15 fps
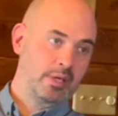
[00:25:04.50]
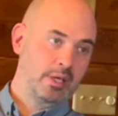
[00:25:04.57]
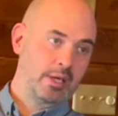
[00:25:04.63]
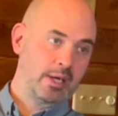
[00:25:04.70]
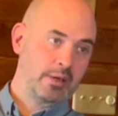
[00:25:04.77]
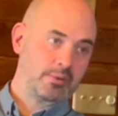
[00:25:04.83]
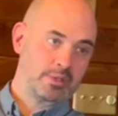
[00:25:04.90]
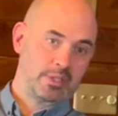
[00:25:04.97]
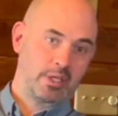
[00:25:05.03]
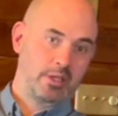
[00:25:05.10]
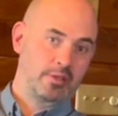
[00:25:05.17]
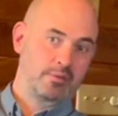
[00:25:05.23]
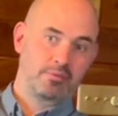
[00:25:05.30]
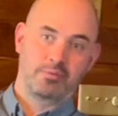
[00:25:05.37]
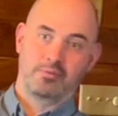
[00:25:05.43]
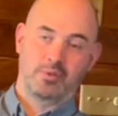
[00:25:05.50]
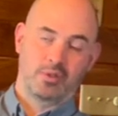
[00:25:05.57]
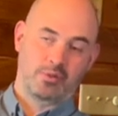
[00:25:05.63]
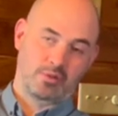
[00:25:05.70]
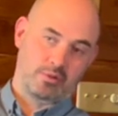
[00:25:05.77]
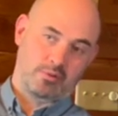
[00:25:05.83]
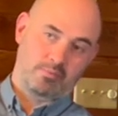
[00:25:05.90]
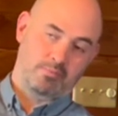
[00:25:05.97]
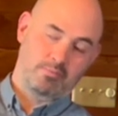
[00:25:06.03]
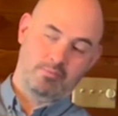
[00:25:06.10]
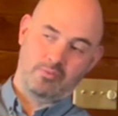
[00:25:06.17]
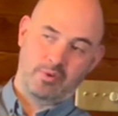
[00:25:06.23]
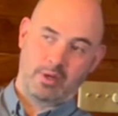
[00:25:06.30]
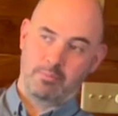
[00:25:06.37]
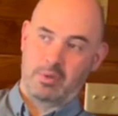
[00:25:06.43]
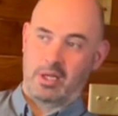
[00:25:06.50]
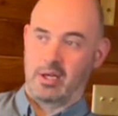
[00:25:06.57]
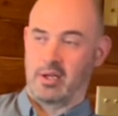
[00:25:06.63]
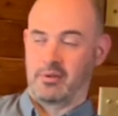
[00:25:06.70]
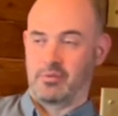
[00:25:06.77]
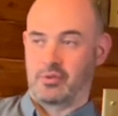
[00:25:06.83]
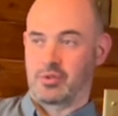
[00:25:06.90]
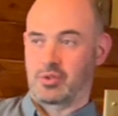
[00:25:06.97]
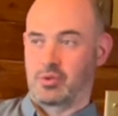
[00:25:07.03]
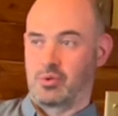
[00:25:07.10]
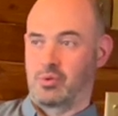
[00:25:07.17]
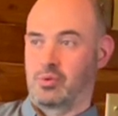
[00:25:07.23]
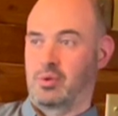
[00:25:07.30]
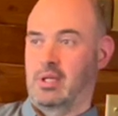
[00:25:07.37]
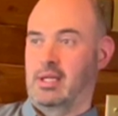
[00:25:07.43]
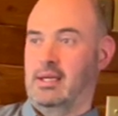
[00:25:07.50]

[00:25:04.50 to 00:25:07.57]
outside of just family life and school,